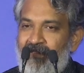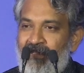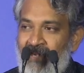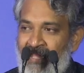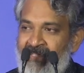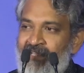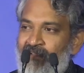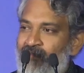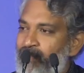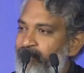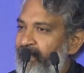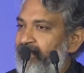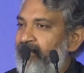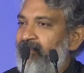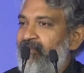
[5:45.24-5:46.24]
like a
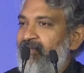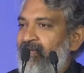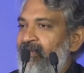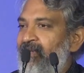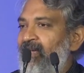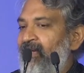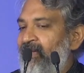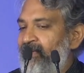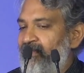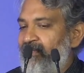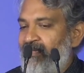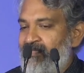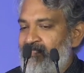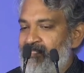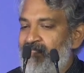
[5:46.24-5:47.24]
weapon, and
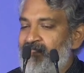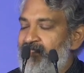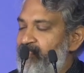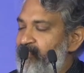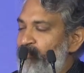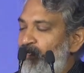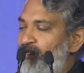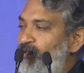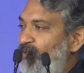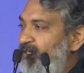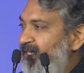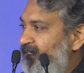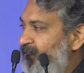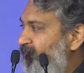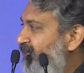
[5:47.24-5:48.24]
I just don't look
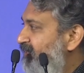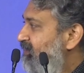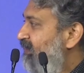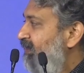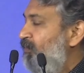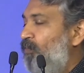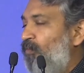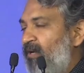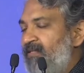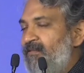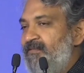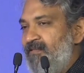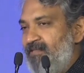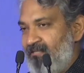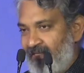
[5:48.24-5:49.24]
at him as like
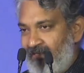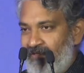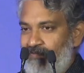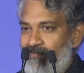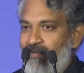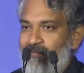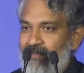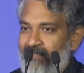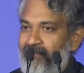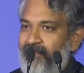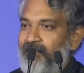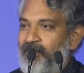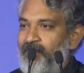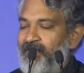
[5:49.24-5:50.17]
one single weapon,